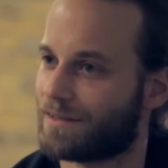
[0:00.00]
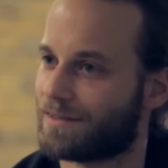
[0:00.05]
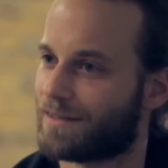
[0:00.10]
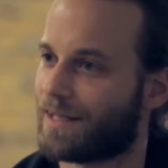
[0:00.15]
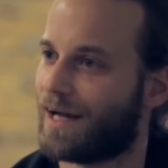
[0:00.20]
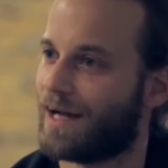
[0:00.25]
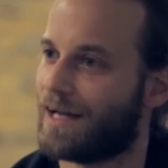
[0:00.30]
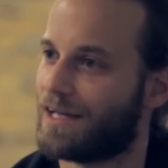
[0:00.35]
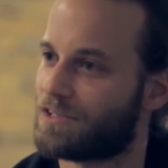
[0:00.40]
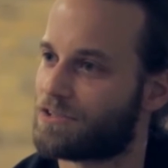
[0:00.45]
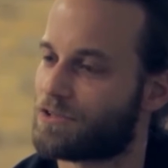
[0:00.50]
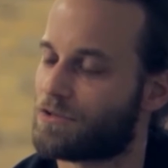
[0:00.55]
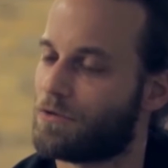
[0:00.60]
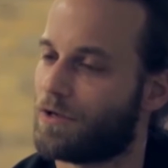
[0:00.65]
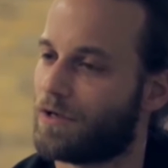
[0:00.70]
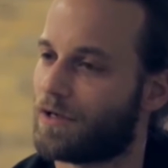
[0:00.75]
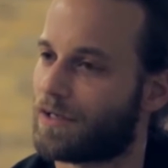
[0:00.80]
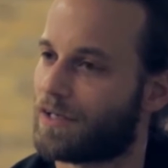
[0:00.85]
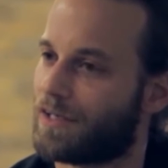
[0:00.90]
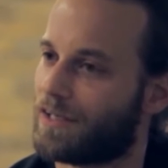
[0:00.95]
think that is
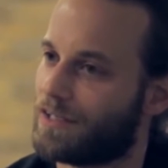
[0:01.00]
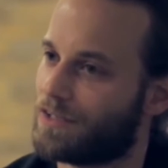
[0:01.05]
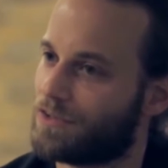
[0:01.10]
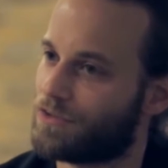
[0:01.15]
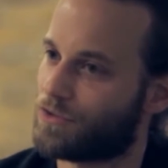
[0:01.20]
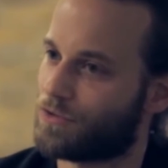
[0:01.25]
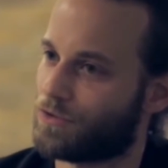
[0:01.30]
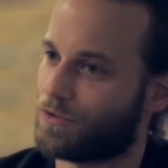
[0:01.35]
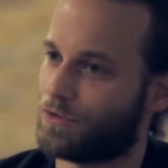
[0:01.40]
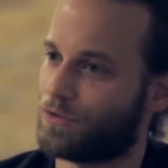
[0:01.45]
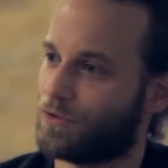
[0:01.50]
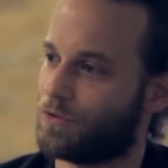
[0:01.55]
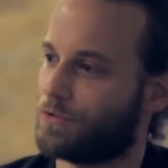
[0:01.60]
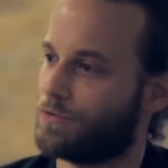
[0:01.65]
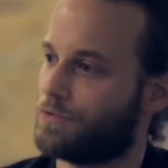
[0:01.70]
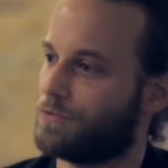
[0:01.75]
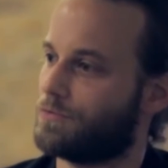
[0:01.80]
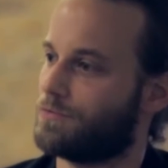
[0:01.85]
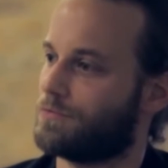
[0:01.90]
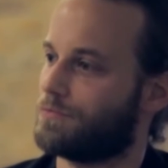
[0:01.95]
quite key
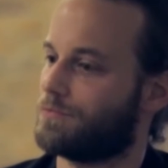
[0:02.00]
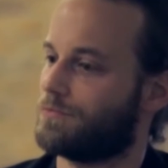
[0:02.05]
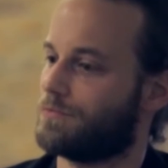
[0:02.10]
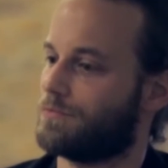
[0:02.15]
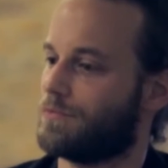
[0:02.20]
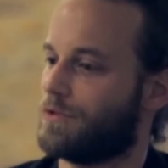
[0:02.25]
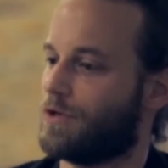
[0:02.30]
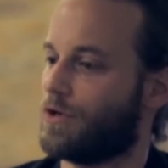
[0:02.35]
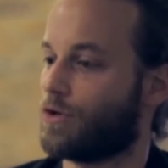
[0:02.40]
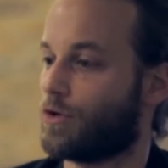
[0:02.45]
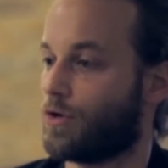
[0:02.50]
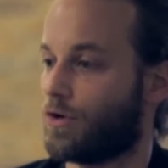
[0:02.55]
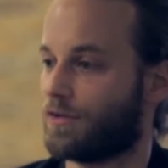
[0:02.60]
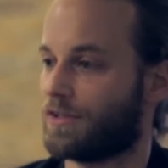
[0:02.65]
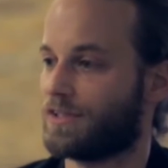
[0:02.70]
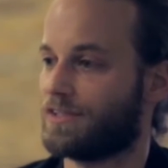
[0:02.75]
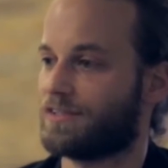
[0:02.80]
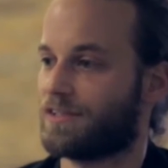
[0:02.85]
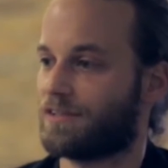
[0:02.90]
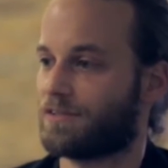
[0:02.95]
to a
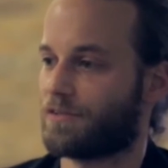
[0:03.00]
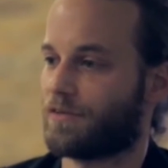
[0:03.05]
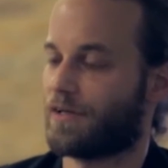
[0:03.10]
lot of these